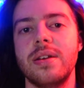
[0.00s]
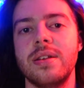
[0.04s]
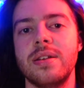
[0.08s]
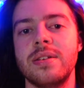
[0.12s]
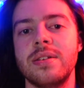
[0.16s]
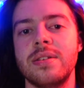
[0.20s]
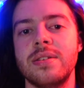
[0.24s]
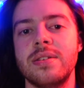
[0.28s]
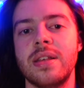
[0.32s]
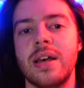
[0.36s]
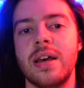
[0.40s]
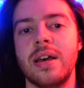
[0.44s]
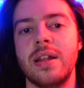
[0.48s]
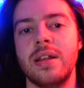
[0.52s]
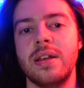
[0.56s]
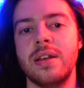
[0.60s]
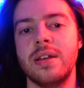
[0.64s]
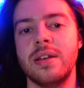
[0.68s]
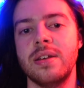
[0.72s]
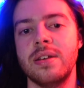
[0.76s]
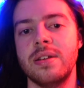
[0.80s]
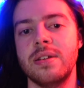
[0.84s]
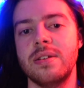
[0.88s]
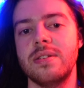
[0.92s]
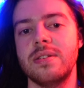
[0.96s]
Is that
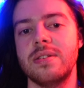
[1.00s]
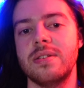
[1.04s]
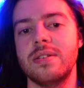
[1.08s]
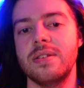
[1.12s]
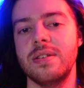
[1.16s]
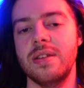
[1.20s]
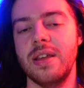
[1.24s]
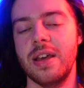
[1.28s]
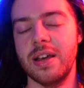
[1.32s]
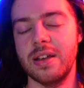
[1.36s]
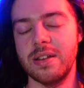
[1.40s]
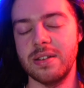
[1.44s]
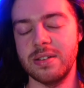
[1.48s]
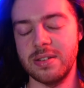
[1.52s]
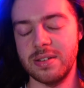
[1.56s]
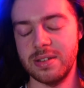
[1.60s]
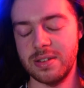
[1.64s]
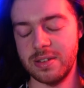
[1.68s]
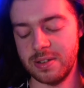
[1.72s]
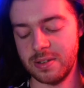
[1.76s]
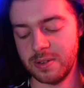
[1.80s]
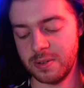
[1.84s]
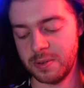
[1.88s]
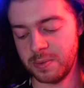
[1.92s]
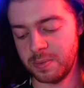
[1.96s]
it?
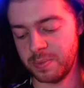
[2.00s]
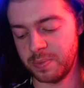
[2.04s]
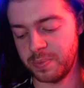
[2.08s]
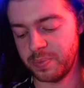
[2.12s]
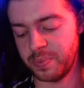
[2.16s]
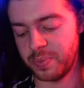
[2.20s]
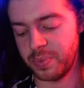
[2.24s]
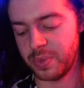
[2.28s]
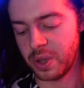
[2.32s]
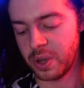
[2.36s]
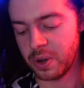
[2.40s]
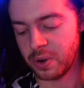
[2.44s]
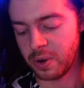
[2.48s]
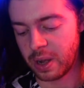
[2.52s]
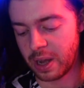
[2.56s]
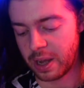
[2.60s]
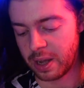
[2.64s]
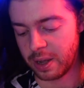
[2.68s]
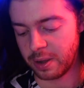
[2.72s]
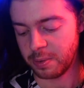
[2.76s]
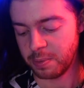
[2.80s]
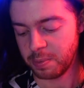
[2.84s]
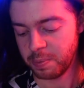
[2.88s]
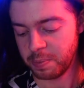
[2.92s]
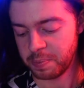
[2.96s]
Yes.
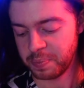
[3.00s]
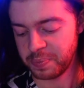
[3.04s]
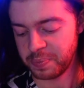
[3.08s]
Okay.